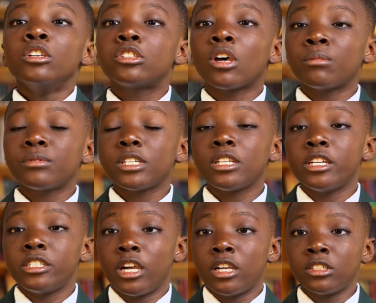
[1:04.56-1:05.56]
Some
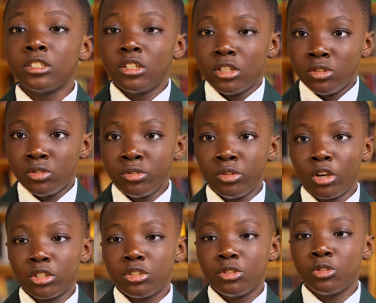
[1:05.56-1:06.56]
teenagers do
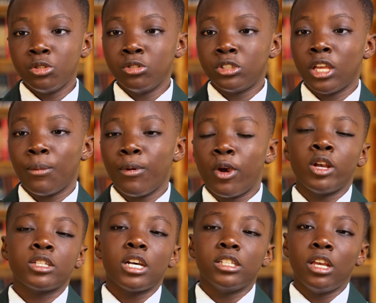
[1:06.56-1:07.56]
not choose their
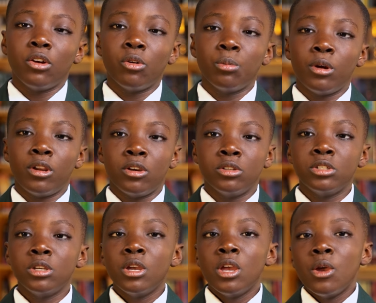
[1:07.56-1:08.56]
parents as their role models
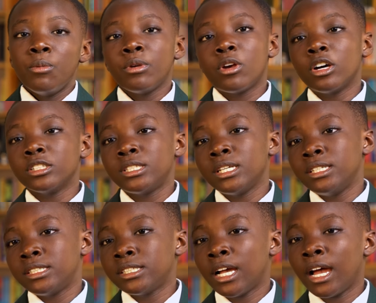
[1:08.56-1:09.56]
because they
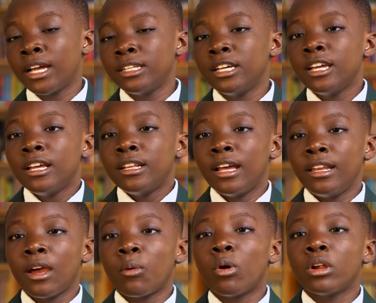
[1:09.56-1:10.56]
decide that
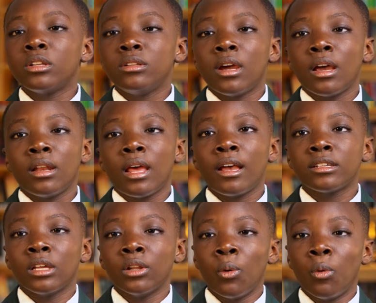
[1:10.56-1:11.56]
their lives
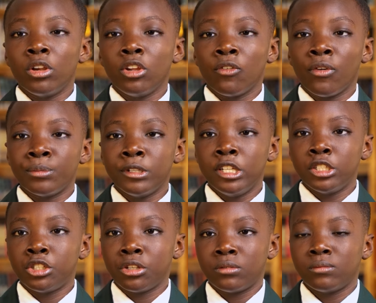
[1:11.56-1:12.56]
are not worthy of
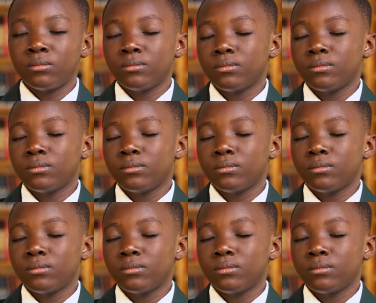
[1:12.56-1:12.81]
emulation.